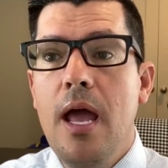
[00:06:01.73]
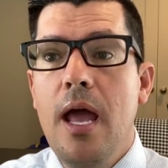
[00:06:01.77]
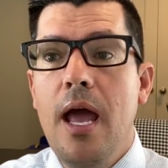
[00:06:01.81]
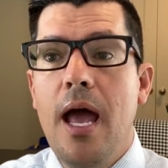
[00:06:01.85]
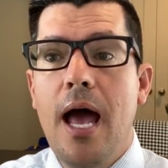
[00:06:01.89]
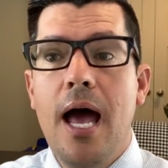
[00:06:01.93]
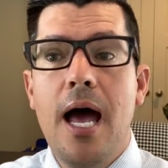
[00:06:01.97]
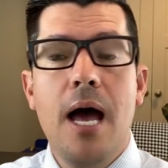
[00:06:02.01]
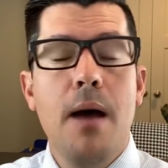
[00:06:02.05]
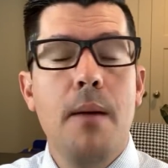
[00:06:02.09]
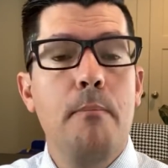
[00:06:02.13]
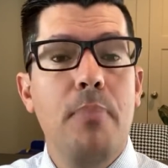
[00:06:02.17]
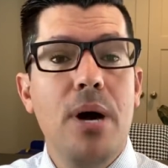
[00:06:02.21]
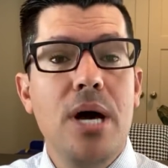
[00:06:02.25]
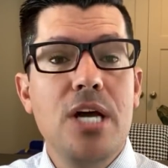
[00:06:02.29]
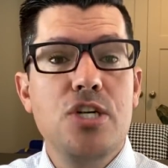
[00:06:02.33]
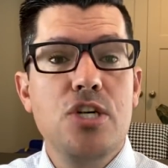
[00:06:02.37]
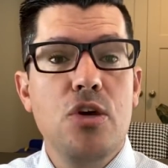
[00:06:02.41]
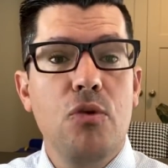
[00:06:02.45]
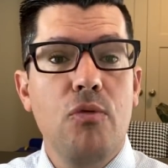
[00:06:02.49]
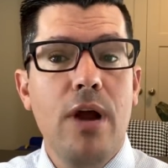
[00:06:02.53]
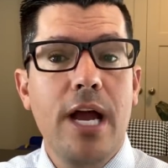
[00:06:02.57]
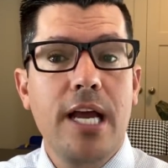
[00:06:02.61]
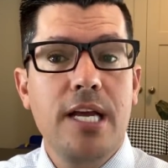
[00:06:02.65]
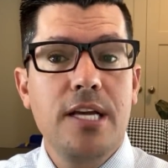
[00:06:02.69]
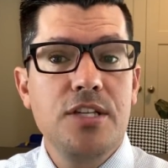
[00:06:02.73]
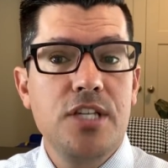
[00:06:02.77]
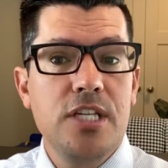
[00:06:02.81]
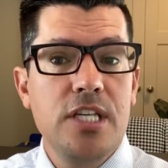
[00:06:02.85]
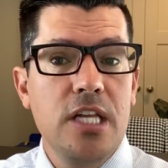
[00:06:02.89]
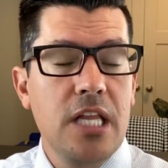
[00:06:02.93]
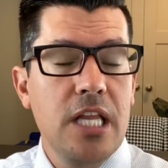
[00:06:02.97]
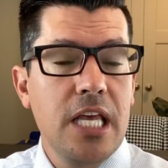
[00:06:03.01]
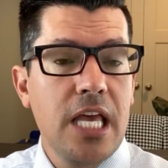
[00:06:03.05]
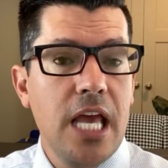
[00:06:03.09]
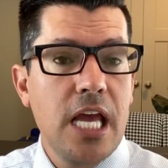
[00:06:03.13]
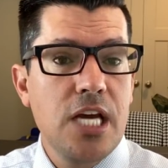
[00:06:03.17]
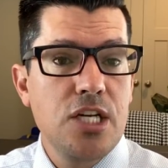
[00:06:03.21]
Uh, budget
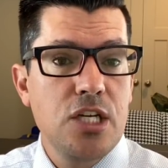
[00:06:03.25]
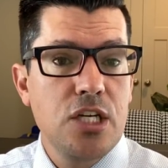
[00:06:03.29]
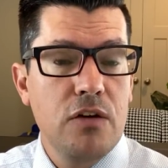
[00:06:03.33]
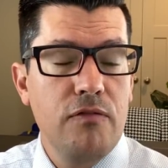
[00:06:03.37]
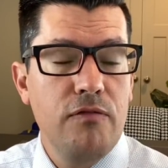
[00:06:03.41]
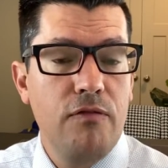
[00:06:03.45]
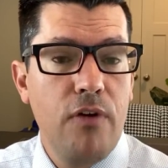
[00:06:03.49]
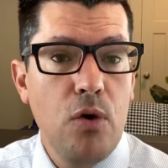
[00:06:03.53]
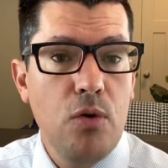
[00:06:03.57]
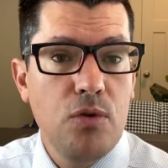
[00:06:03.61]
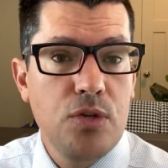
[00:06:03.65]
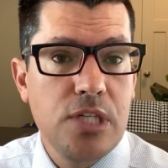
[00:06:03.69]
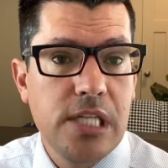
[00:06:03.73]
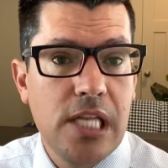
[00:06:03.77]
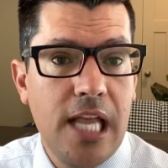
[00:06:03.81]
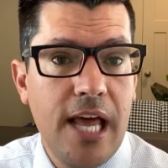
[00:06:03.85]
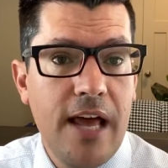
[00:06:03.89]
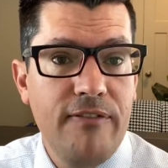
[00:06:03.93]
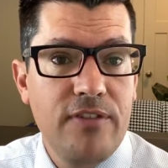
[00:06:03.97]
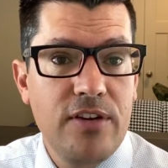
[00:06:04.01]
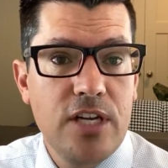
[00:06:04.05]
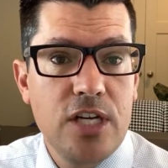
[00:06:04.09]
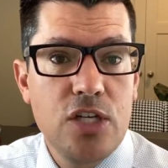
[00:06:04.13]
reconciliation votes left in